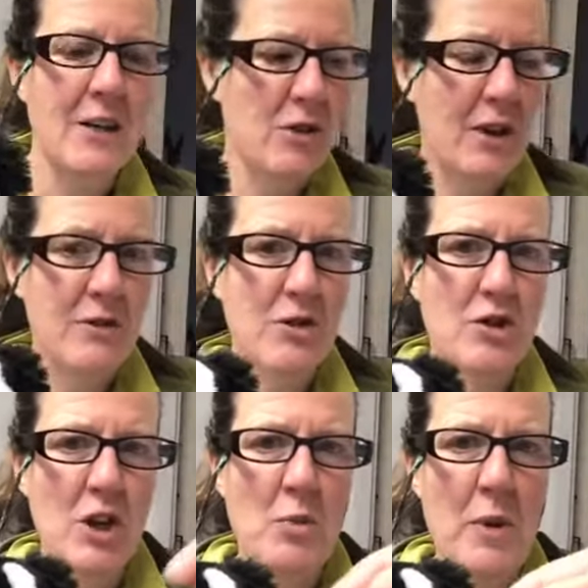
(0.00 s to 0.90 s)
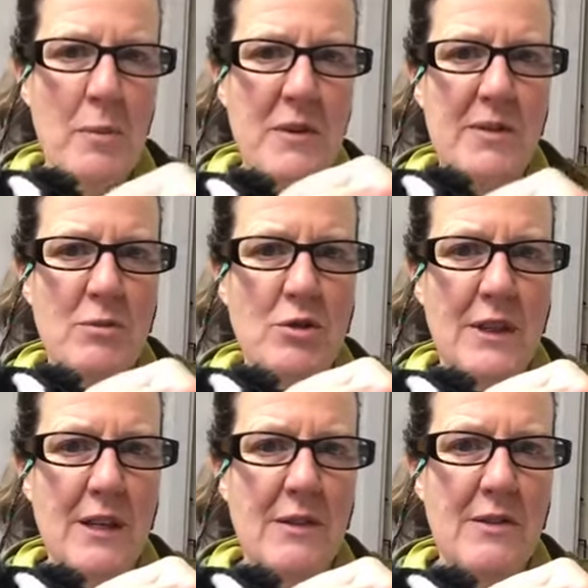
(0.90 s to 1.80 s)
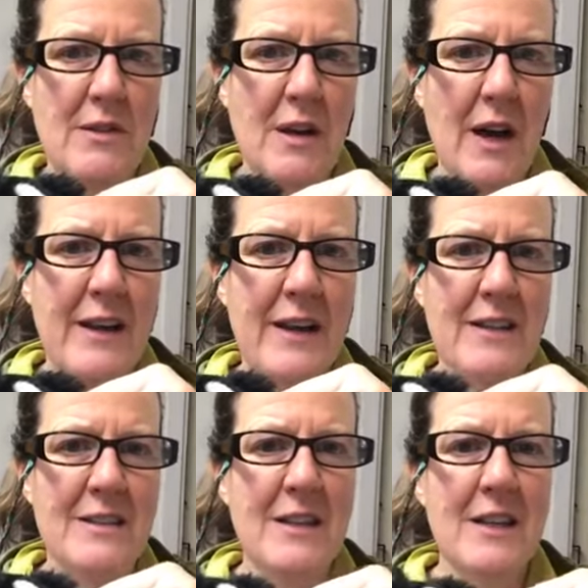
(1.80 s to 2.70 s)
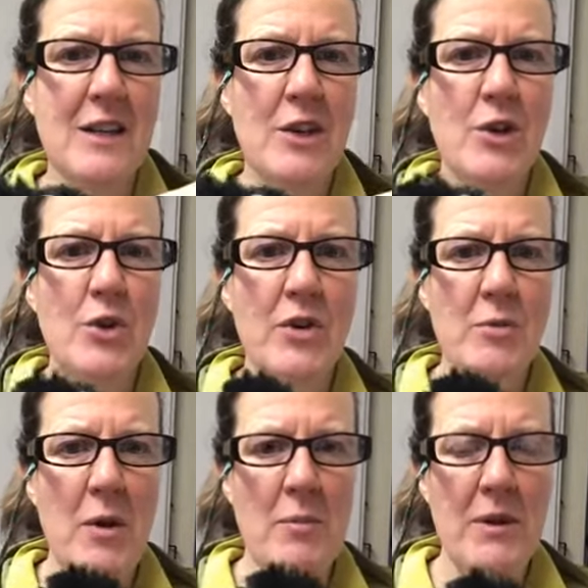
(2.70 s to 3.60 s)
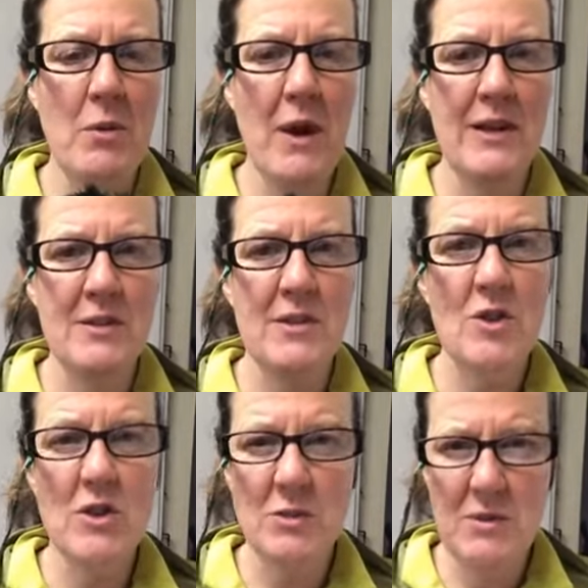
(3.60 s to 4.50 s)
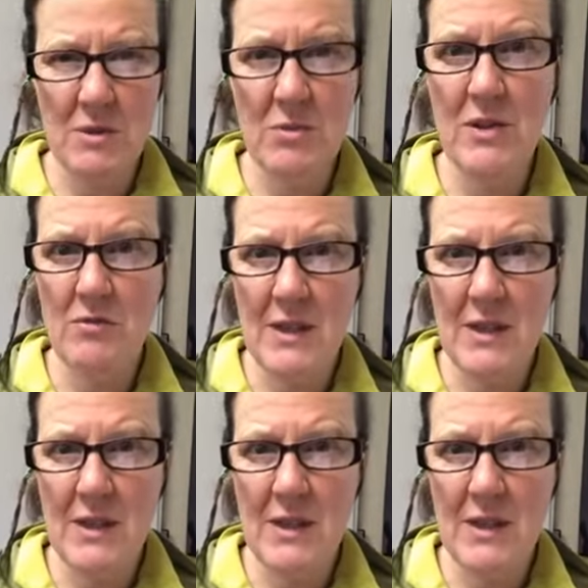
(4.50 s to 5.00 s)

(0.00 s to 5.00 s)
You're going to show puppy some treats and ideally lure the puppy away. So it's got to be something